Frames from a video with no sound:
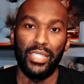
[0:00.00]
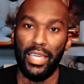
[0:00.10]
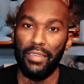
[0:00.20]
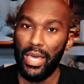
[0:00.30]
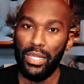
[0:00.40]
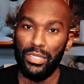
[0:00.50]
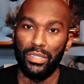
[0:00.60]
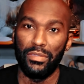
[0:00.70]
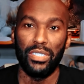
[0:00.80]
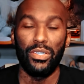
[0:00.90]
Take advantage
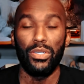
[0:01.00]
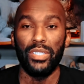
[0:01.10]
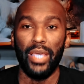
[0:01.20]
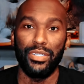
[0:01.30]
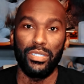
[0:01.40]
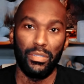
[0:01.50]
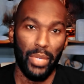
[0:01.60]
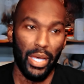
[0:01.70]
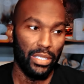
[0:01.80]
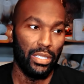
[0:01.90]
of the associations
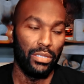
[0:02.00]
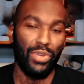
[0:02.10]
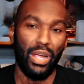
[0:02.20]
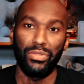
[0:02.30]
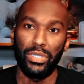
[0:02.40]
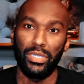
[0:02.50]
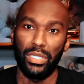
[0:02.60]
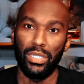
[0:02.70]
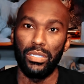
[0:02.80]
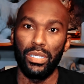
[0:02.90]
embedded in
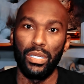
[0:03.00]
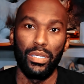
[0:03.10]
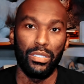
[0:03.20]
references